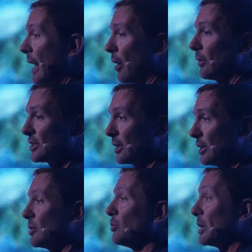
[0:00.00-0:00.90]
now
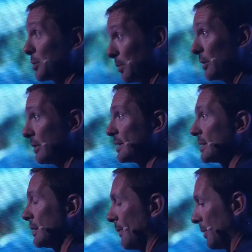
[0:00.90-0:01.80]
starting to
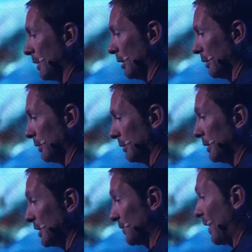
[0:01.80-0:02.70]
experience the, the, this